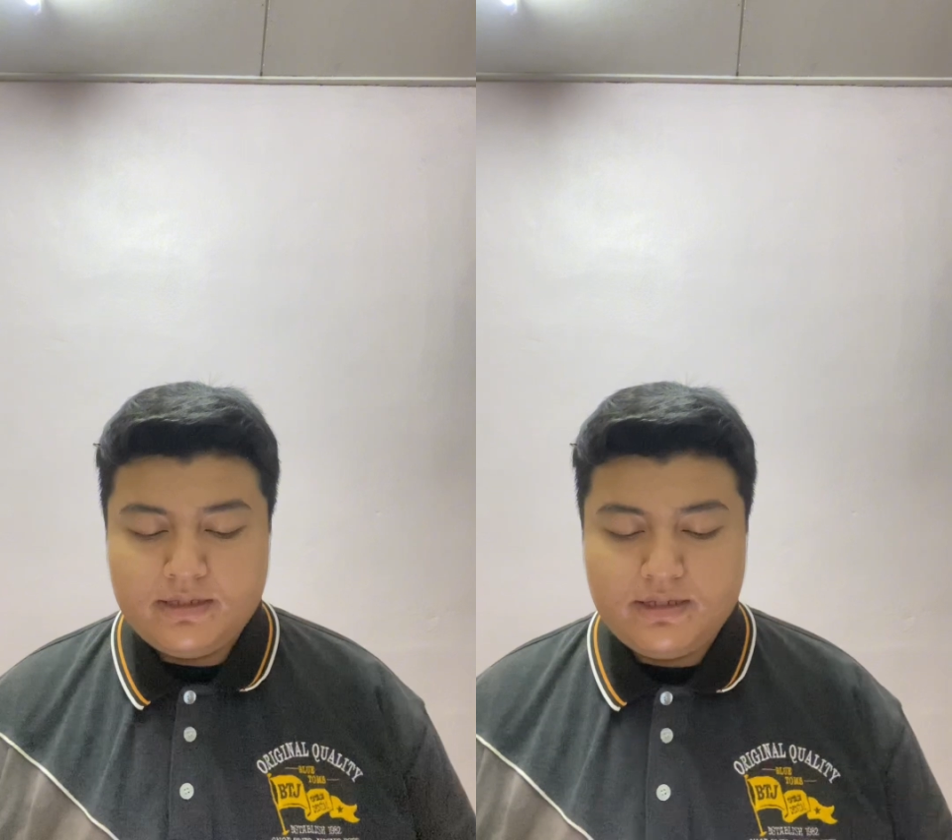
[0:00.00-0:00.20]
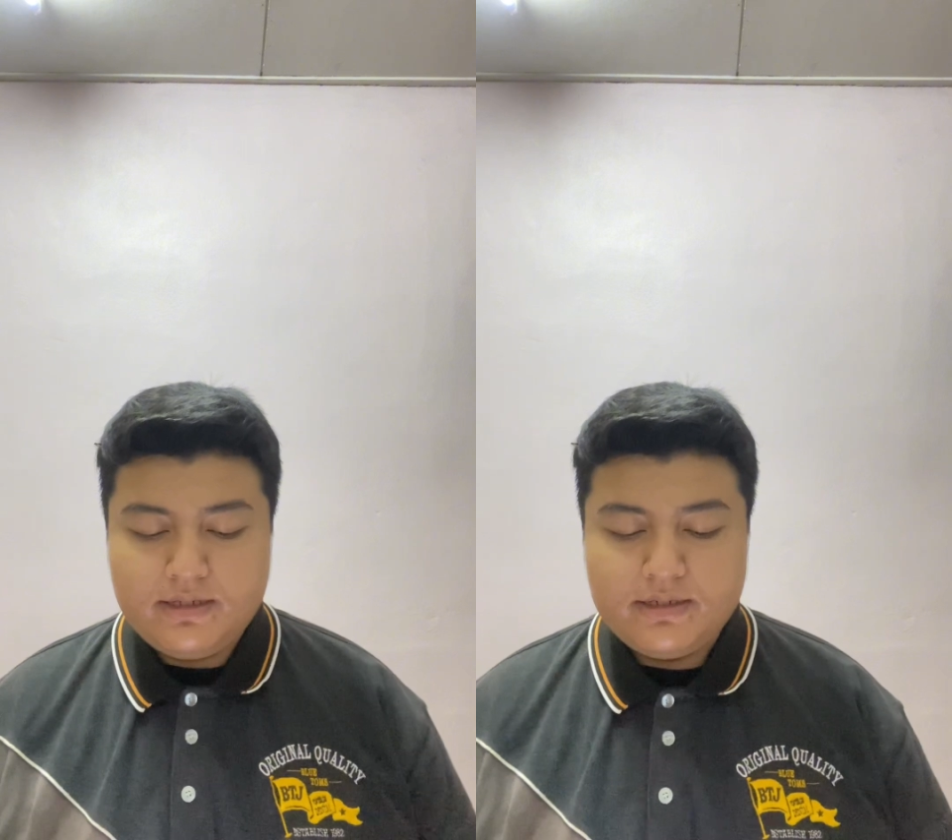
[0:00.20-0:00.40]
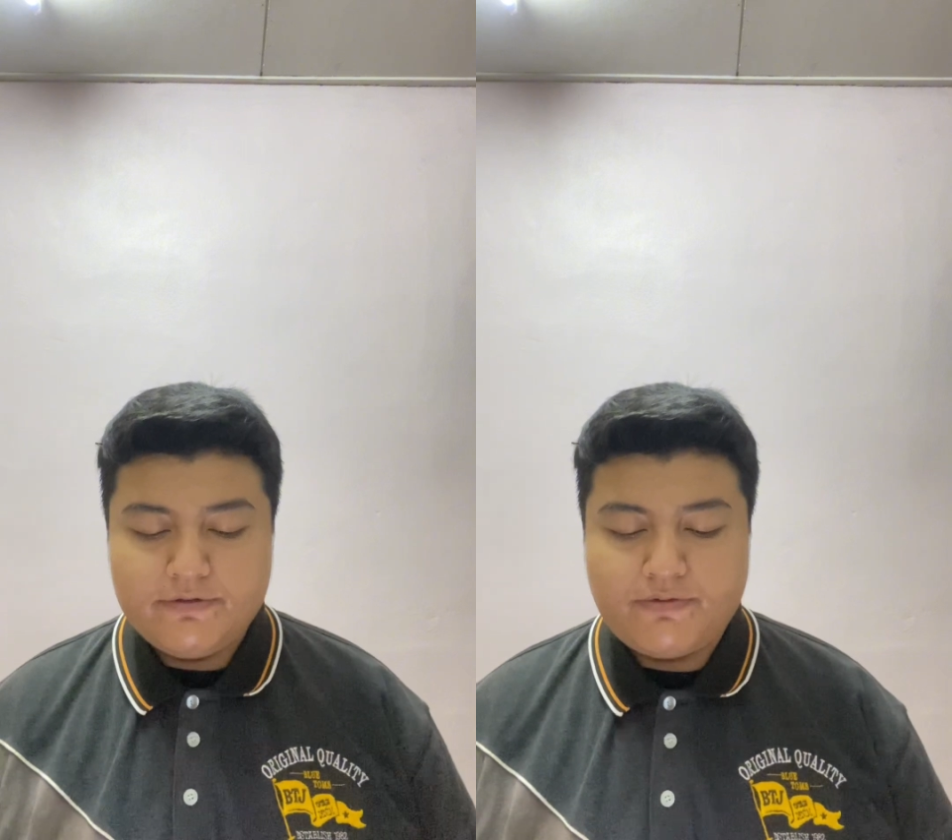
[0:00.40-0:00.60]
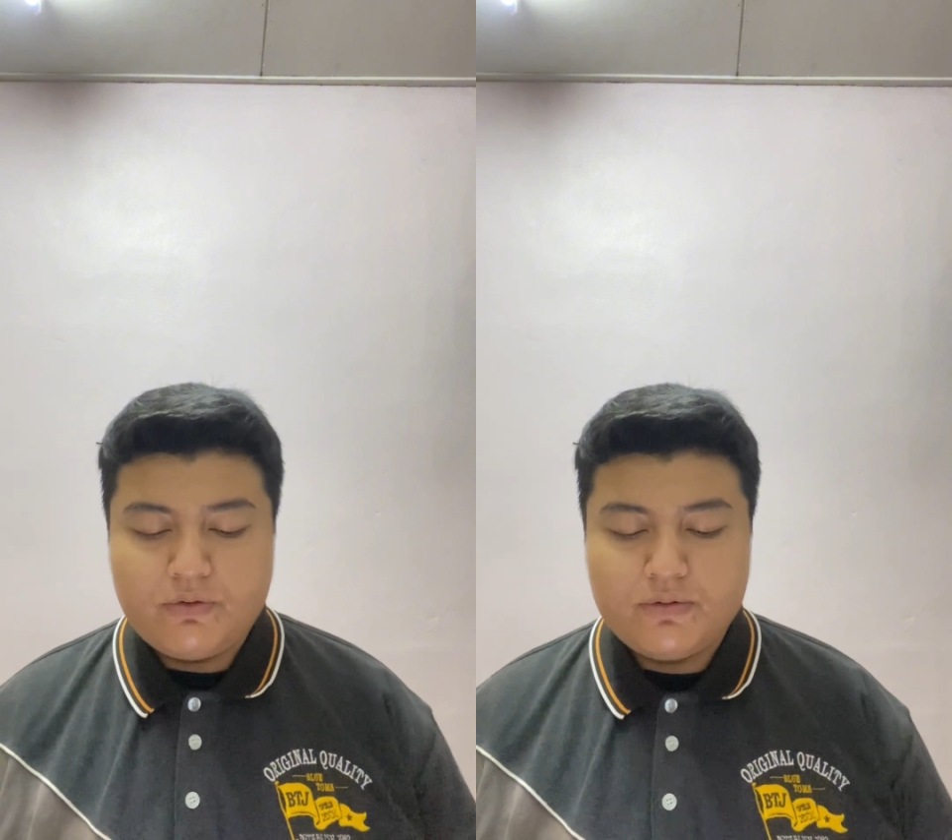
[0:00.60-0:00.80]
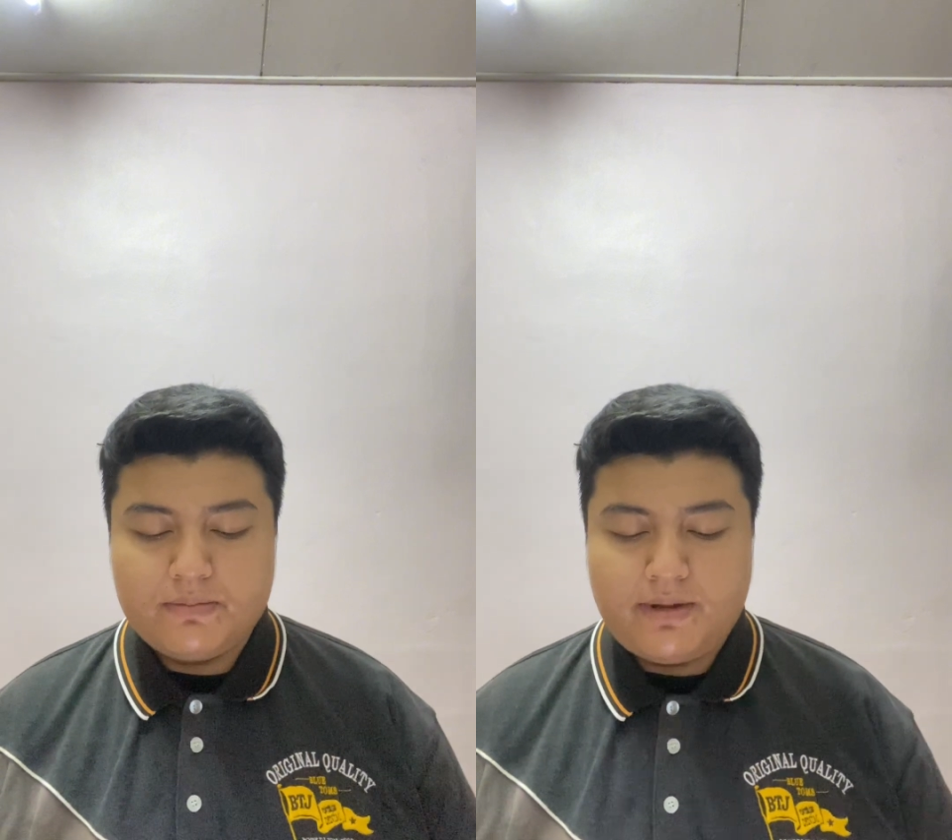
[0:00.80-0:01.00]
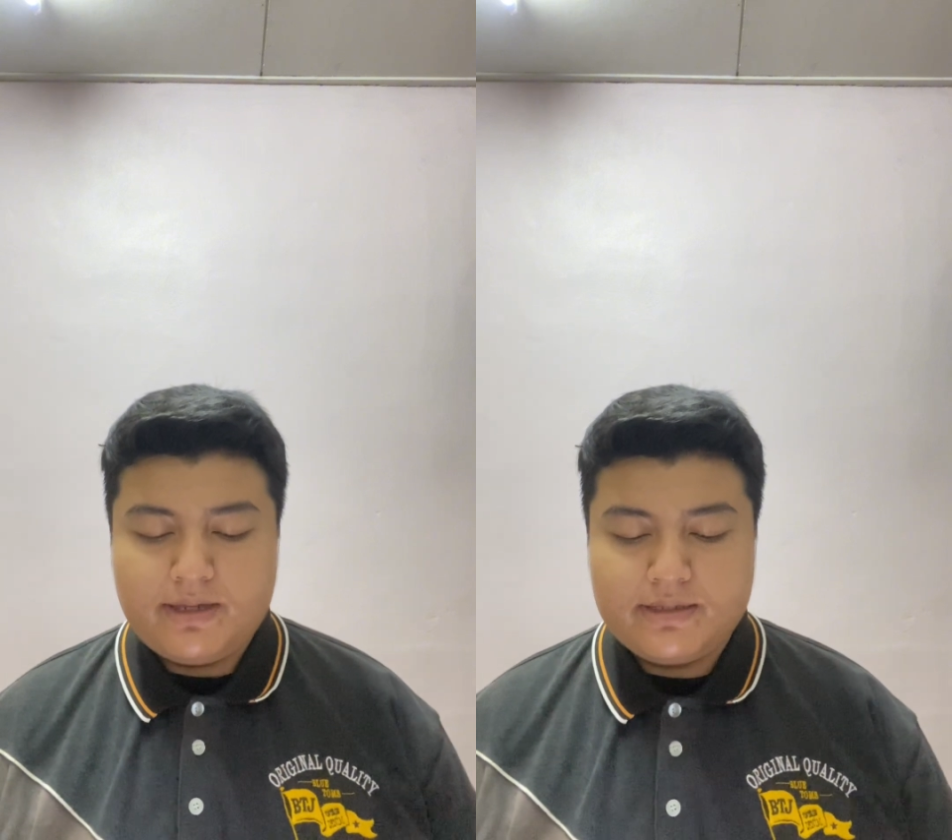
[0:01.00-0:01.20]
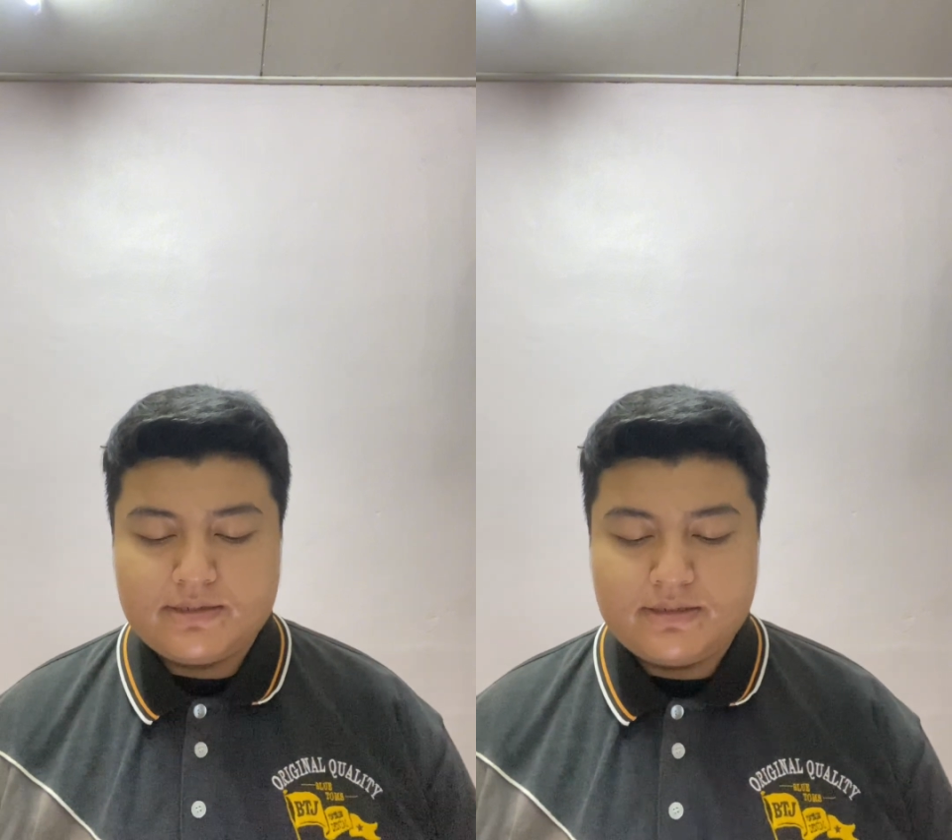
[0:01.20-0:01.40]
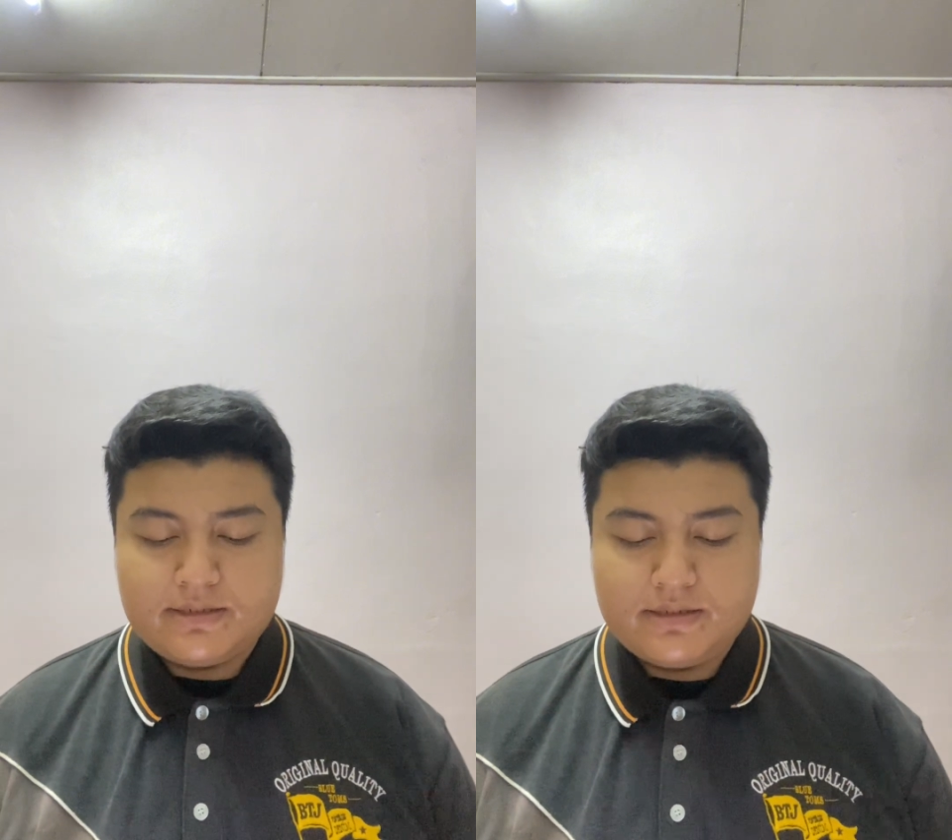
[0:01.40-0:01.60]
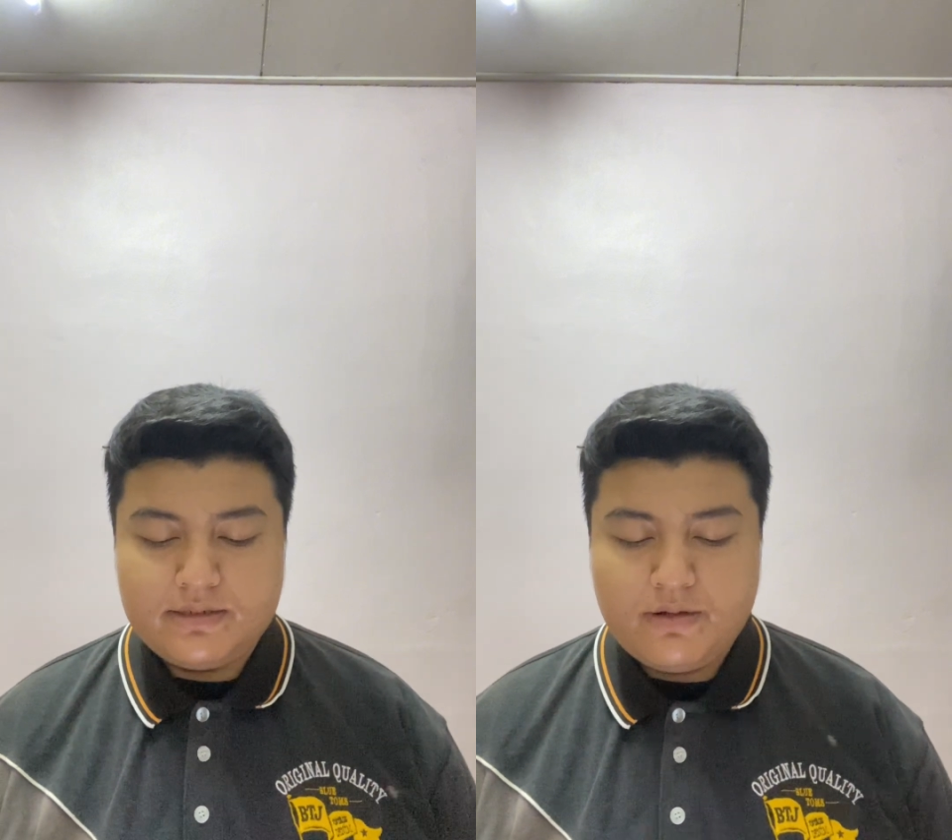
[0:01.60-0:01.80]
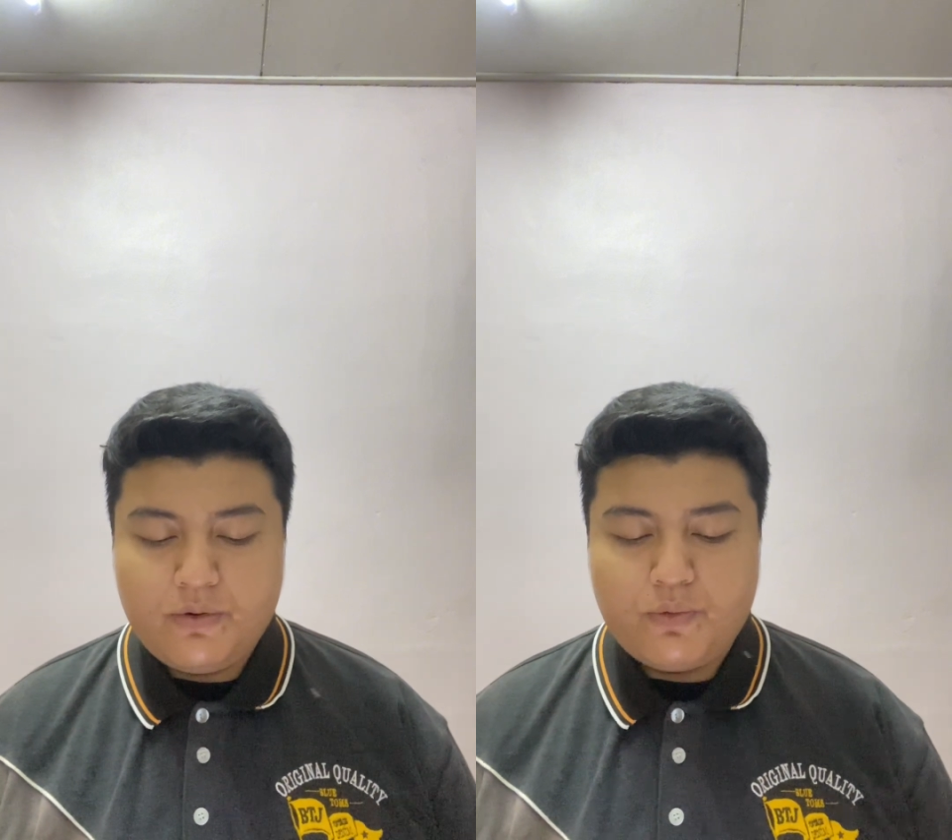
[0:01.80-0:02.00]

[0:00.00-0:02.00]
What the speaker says: In the forward bias region,